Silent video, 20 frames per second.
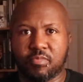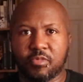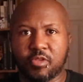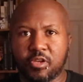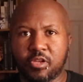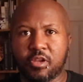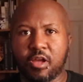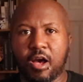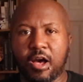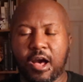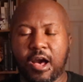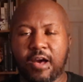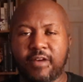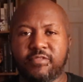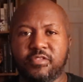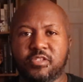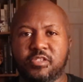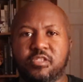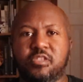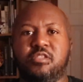could
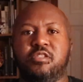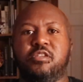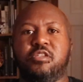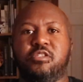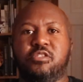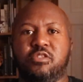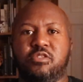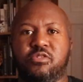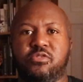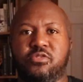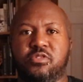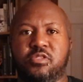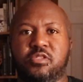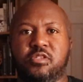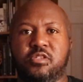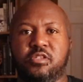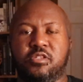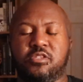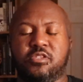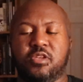obviously lead to those
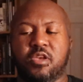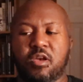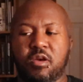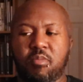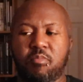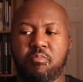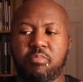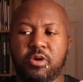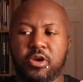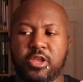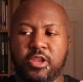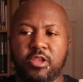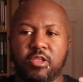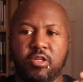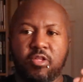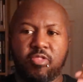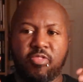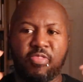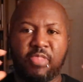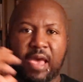things, but
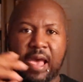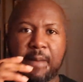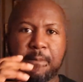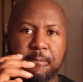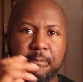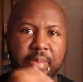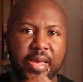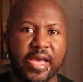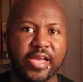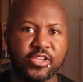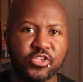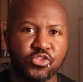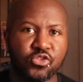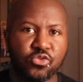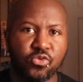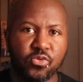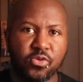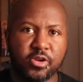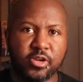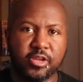that
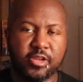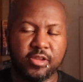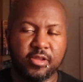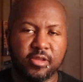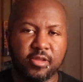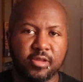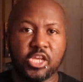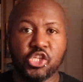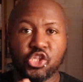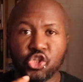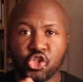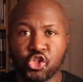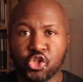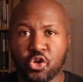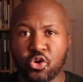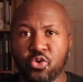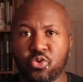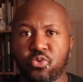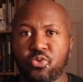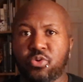backstory is
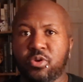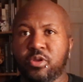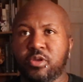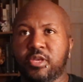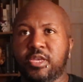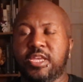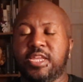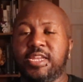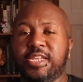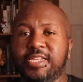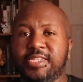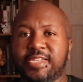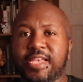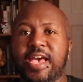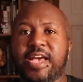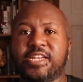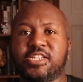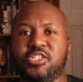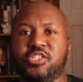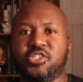shown in his
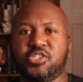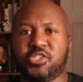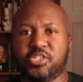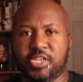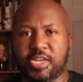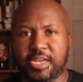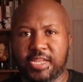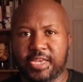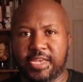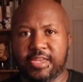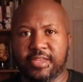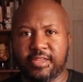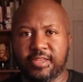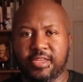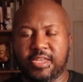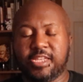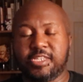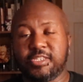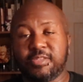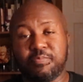actions today.
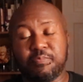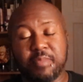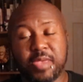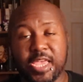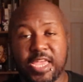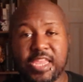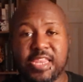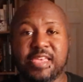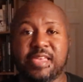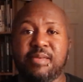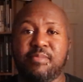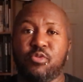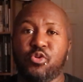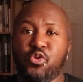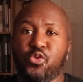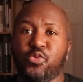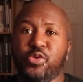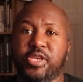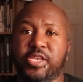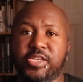It's made him
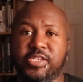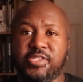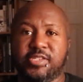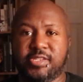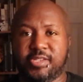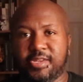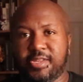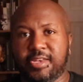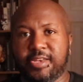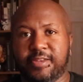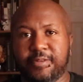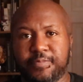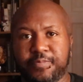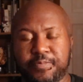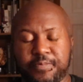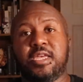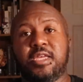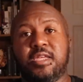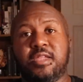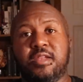who he is today.
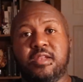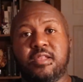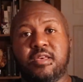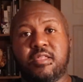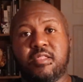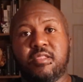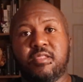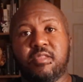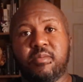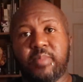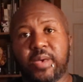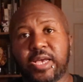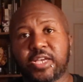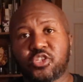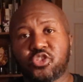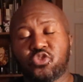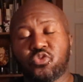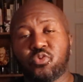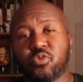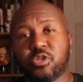And the
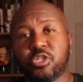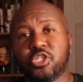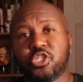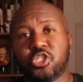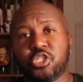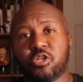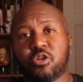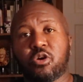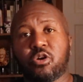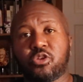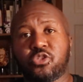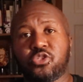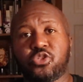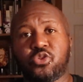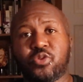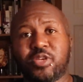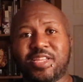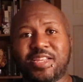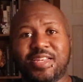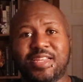backstory should
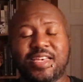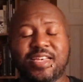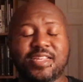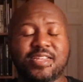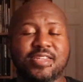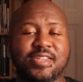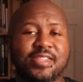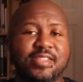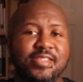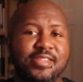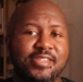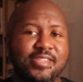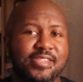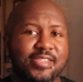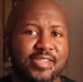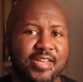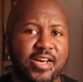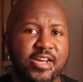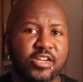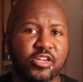also connect the
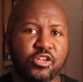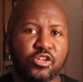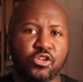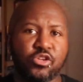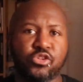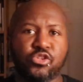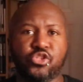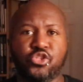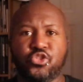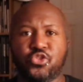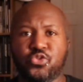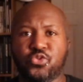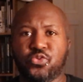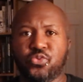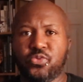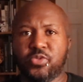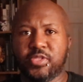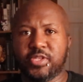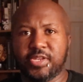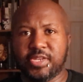desire
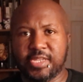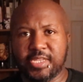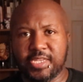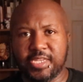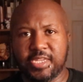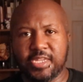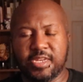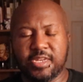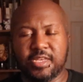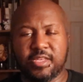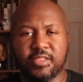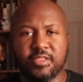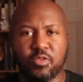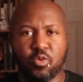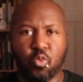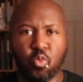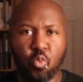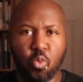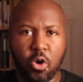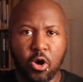to the need, the
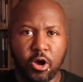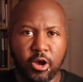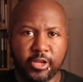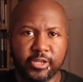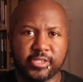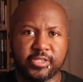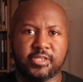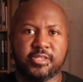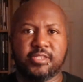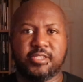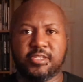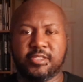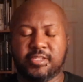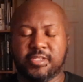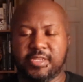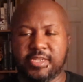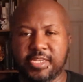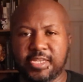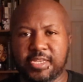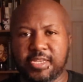want to the
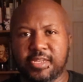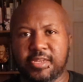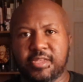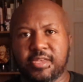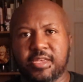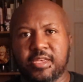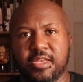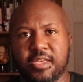need.